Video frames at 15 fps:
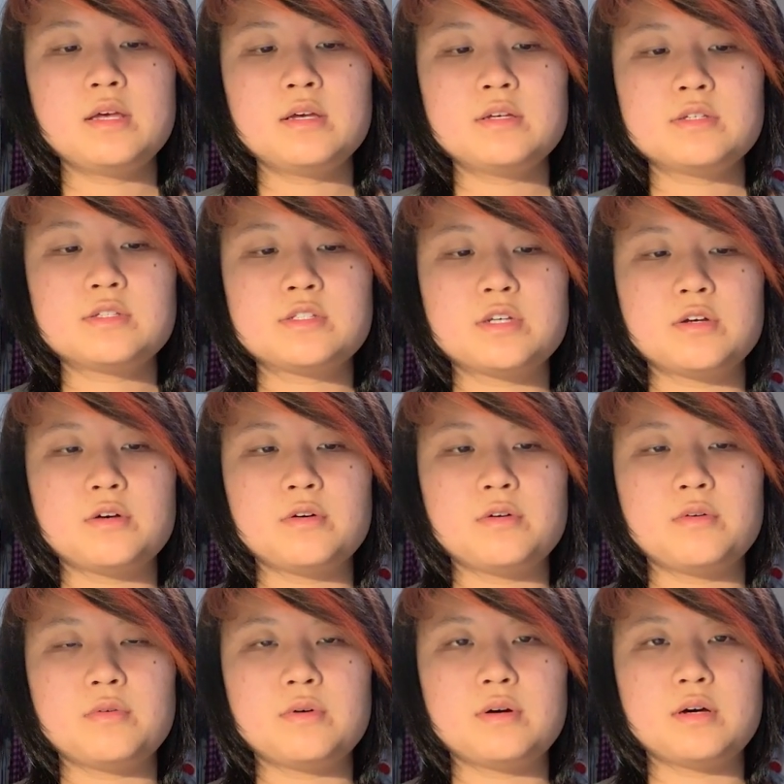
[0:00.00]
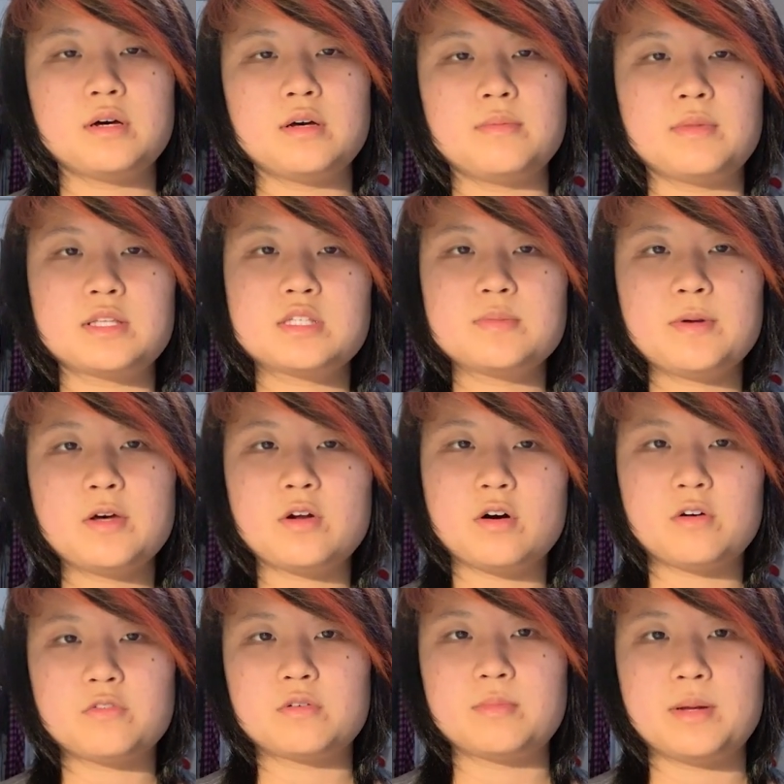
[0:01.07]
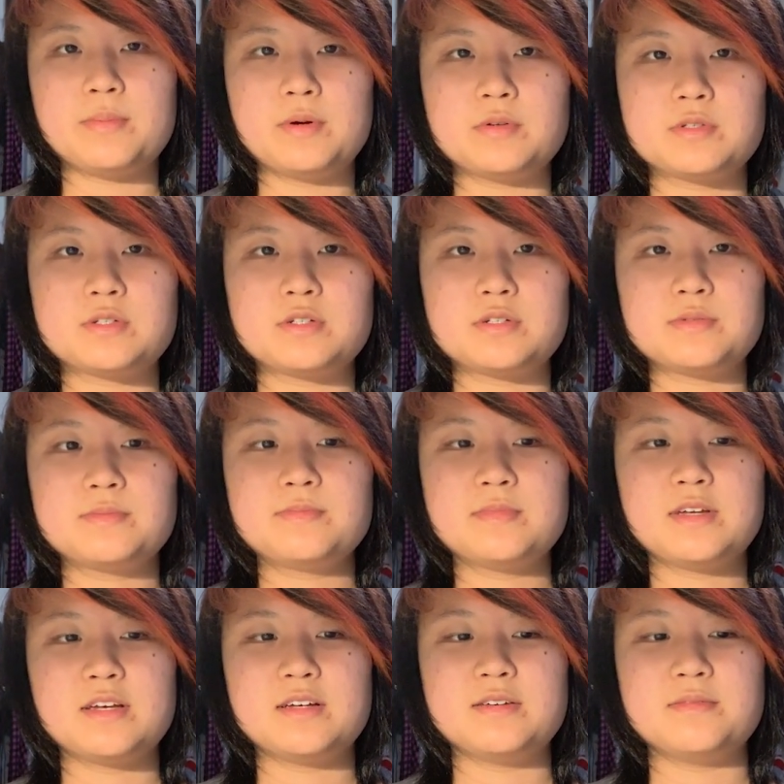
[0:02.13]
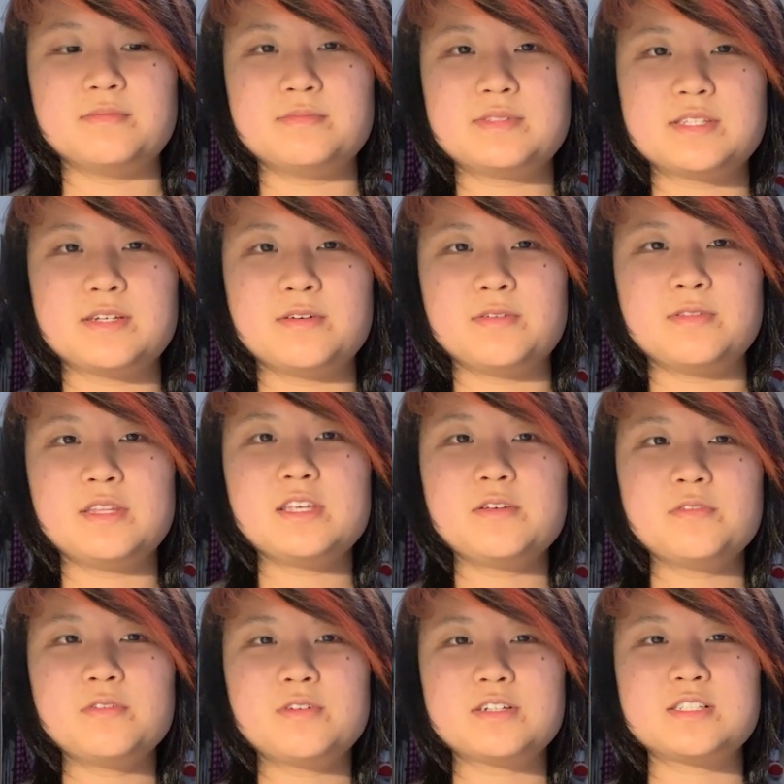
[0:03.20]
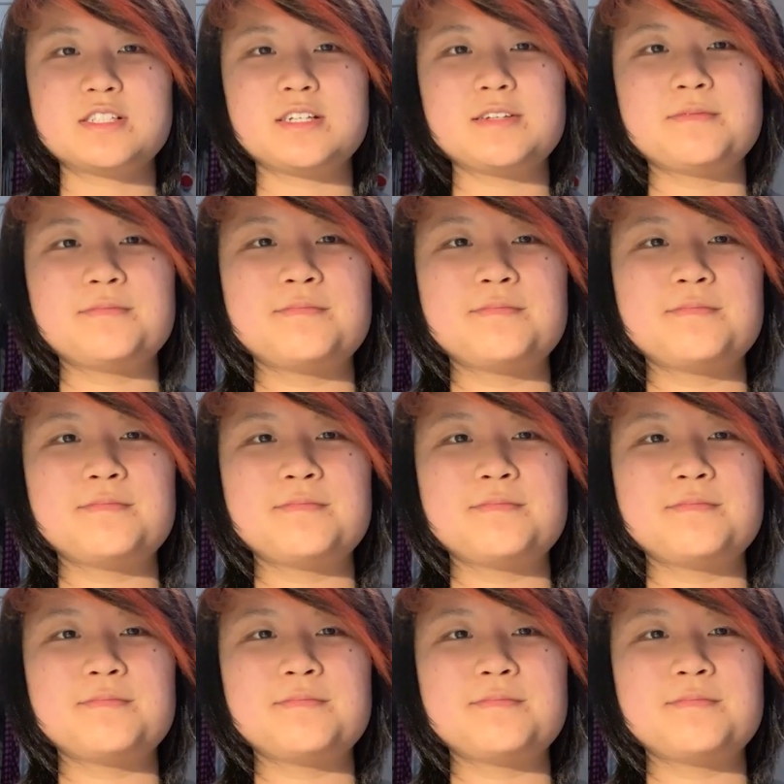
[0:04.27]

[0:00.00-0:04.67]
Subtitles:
So that's about all for my poster. So thank you for watching.